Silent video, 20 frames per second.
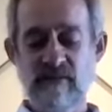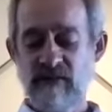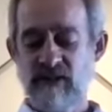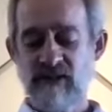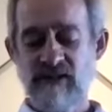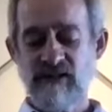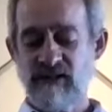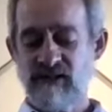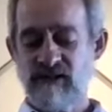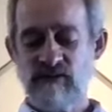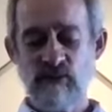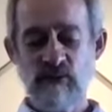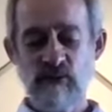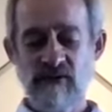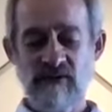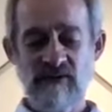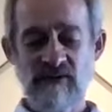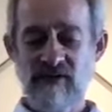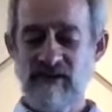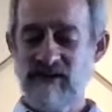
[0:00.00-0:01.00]
It's just
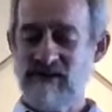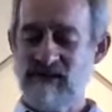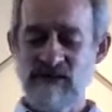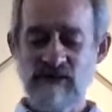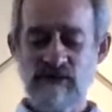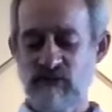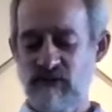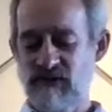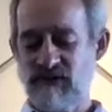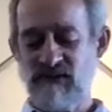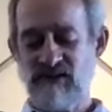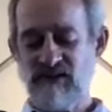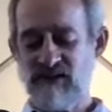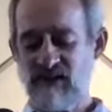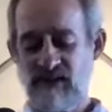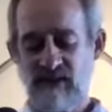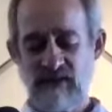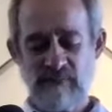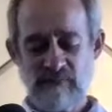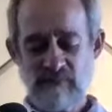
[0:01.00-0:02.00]
worth, it's just worth
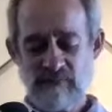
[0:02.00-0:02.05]
seeing.